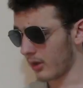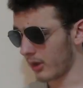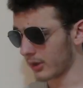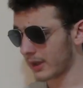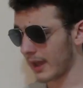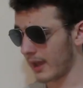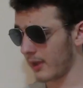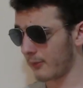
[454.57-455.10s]

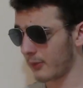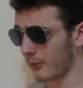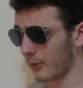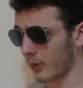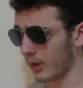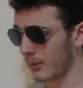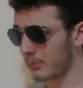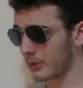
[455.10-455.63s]
Okay, if you've
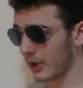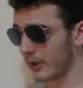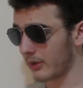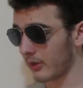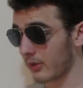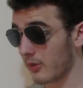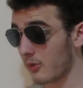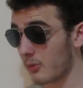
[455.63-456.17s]
already played
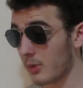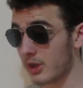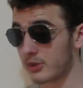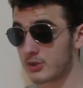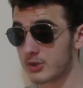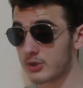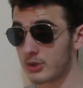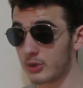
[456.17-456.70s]
it on
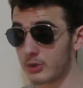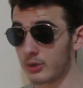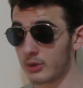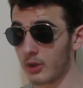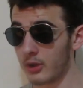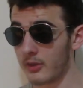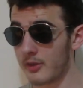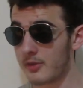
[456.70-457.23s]
Switch, you do
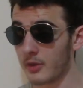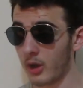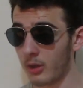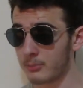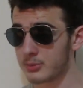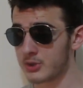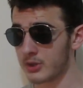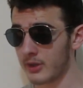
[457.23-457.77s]
know there's an
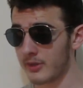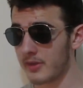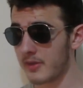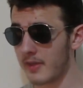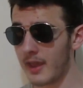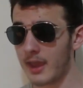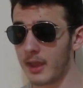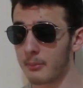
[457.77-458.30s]
option on
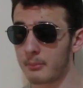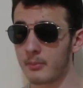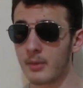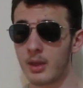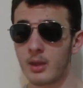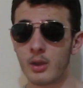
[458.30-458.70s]
Steam